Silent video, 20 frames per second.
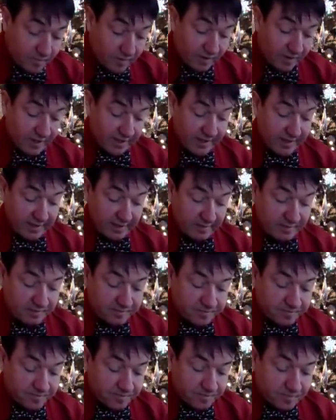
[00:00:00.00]
That
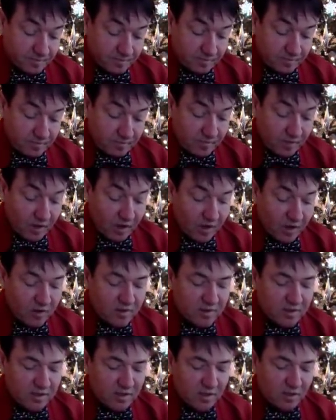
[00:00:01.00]

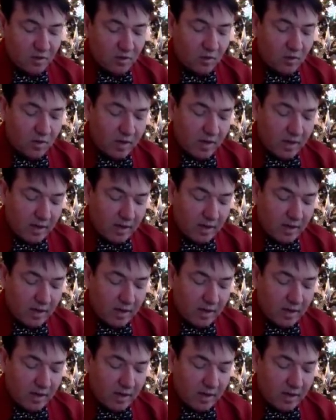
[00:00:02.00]
also